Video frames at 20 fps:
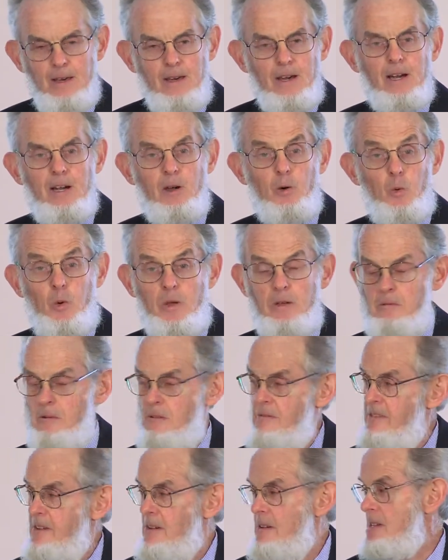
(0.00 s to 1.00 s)
Oh, we
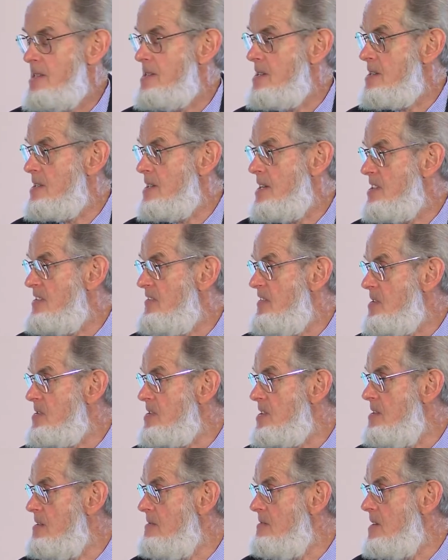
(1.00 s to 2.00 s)
were very successful
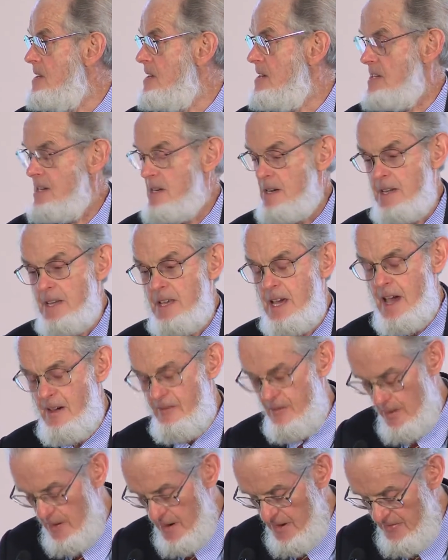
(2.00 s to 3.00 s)
too initially. Our
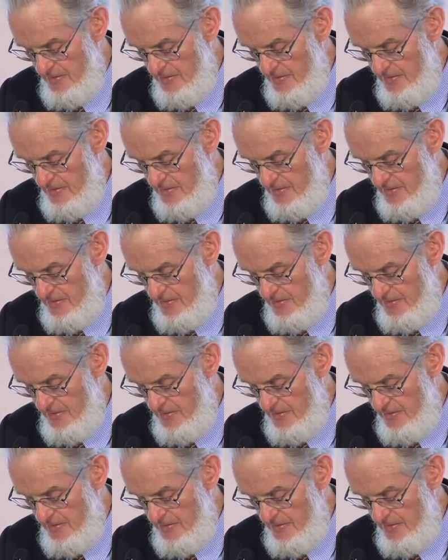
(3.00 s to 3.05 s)
very